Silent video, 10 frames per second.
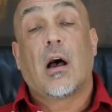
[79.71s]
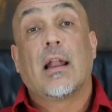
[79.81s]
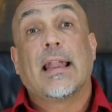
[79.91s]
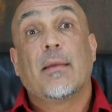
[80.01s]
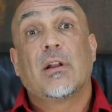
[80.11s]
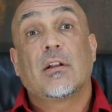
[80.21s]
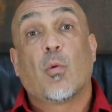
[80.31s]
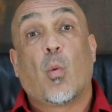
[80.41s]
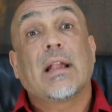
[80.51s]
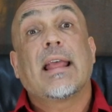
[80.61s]
I label
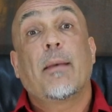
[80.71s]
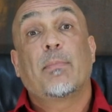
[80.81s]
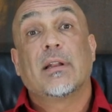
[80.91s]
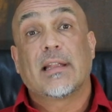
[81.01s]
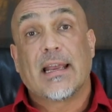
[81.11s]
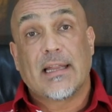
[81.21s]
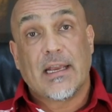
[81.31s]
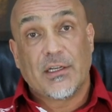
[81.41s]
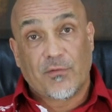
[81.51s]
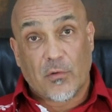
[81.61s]
it "What happened at
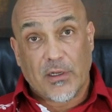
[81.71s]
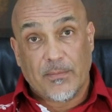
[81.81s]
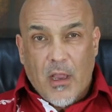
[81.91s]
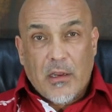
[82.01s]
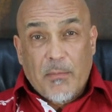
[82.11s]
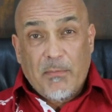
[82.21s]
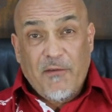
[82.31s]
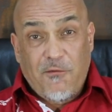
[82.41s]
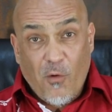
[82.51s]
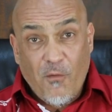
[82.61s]
age 40." Okay, but
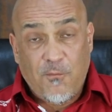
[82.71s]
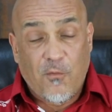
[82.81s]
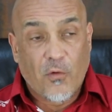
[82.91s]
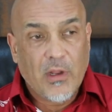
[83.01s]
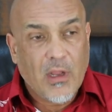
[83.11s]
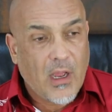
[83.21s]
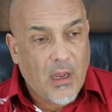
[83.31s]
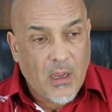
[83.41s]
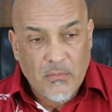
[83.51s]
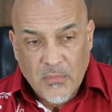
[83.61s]
before 40,
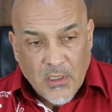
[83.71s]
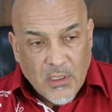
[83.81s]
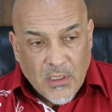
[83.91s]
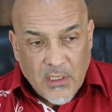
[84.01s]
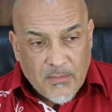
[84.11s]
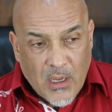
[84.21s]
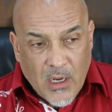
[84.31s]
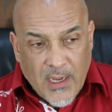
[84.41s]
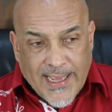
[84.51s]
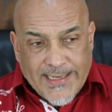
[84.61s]
in
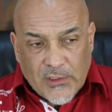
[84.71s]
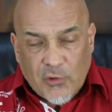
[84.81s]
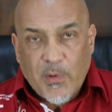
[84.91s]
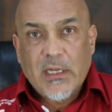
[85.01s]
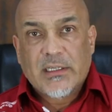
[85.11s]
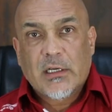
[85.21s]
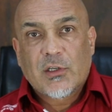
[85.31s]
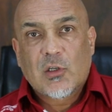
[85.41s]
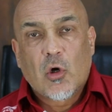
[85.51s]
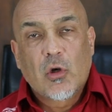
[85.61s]
my late 20s, I
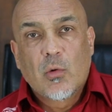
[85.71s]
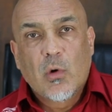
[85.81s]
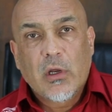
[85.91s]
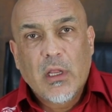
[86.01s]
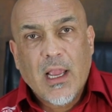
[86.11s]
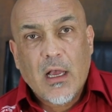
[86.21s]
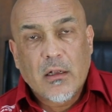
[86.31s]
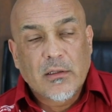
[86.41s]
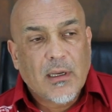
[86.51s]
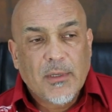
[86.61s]
started working
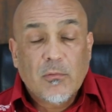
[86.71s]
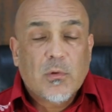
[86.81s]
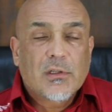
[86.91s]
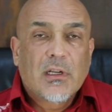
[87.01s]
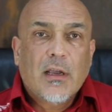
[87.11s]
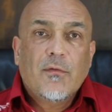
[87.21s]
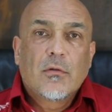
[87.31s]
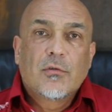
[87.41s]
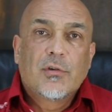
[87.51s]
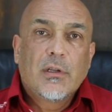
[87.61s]
out. I mean, it was a
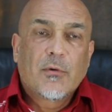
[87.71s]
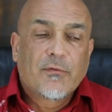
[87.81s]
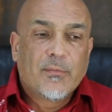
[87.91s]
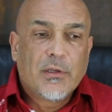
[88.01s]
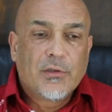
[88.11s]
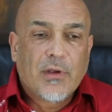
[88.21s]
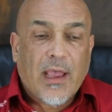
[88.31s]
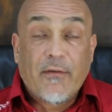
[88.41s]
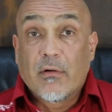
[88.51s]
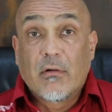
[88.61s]
lifelong dream of me to
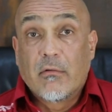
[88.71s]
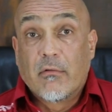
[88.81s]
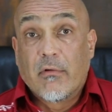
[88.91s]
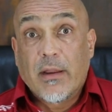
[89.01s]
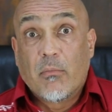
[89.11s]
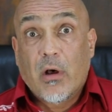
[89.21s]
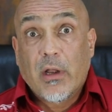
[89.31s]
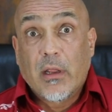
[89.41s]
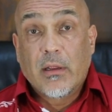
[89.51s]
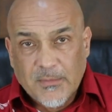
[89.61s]
have a great
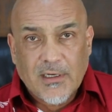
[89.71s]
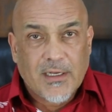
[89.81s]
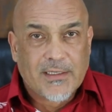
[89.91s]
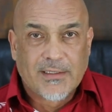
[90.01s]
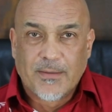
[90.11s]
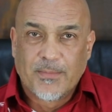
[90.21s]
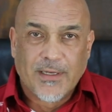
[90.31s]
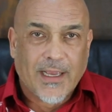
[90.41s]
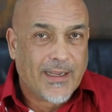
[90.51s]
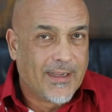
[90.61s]
body, but I
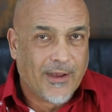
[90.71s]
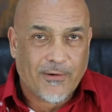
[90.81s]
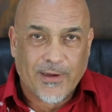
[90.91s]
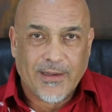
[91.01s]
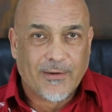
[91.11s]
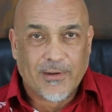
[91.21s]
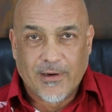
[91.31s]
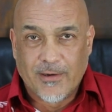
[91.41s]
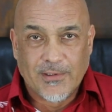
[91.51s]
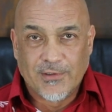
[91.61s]
simply had no idea what
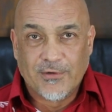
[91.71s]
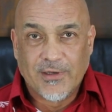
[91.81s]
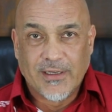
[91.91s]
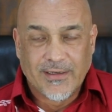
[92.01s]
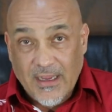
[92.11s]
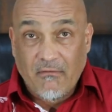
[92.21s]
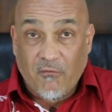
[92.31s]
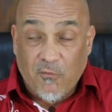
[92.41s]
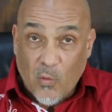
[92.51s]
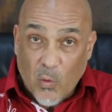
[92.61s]
I was doing. And
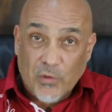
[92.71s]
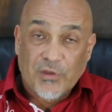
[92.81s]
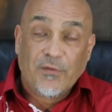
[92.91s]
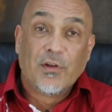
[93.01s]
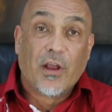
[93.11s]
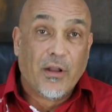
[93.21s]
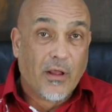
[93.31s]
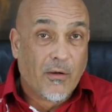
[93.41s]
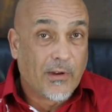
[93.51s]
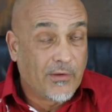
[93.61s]
of course, if you don't
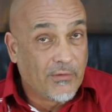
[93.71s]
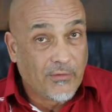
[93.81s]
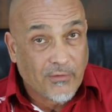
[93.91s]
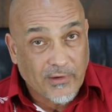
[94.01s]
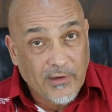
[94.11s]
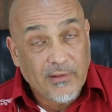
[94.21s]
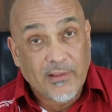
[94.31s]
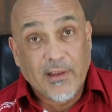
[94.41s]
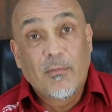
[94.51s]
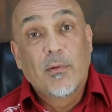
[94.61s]
know what you're doing,
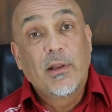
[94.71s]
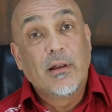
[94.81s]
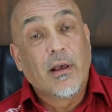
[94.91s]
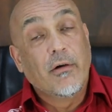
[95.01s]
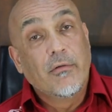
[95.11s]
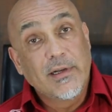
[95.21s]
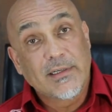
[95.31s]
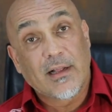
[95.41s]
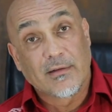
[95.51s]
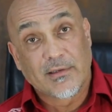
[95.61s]
there will be no
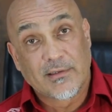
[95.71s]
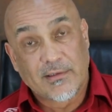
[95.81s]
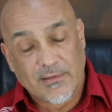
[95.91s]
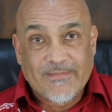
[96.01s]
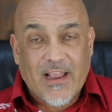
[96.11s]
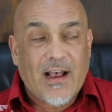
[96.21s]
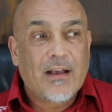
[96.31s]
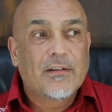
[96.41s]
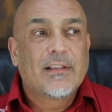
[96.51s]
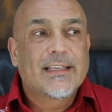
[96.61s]
results.
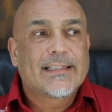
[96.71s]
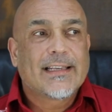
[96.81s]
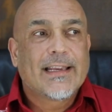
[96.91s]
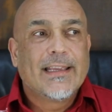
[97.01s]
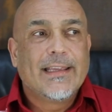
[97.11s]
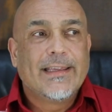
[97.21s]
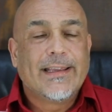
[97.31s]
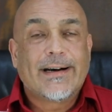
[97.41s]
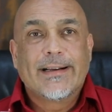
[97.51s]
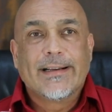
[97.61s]
How do they say,
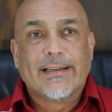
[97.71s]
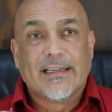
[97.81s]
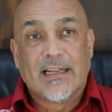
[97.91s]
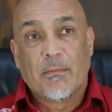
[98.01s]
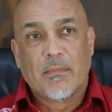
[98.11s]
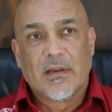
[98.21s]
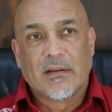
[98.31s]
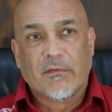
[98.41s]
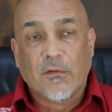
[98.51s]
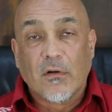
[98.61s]
young, dumb,
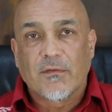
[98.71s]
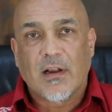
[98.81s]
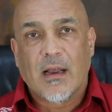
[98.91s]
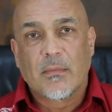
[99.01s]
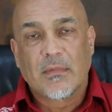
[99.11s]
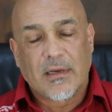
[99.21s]
and full of cum?